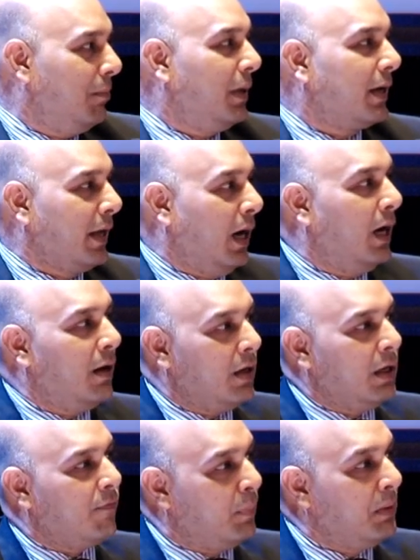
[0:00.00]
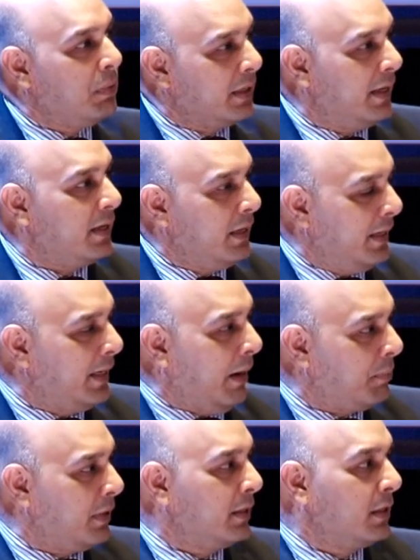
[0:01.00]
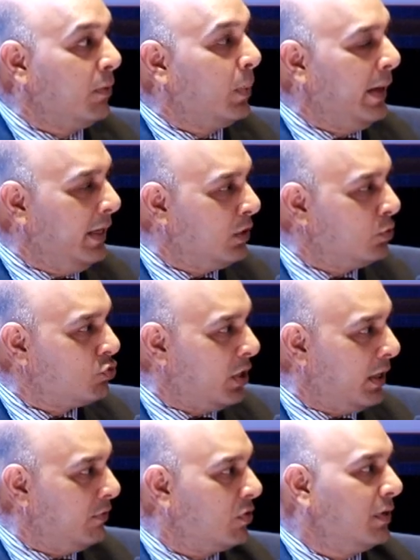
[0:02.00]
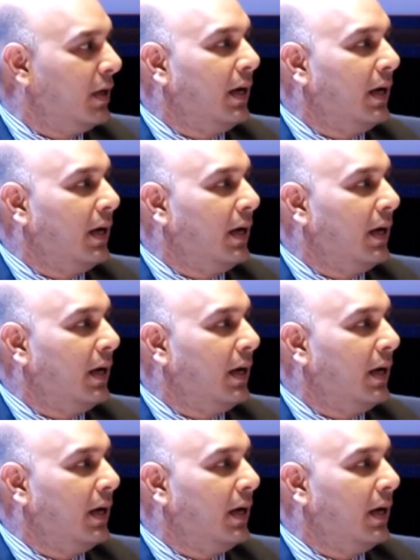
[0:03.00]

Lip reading: But yeah, if people get adapted, they're willing to change,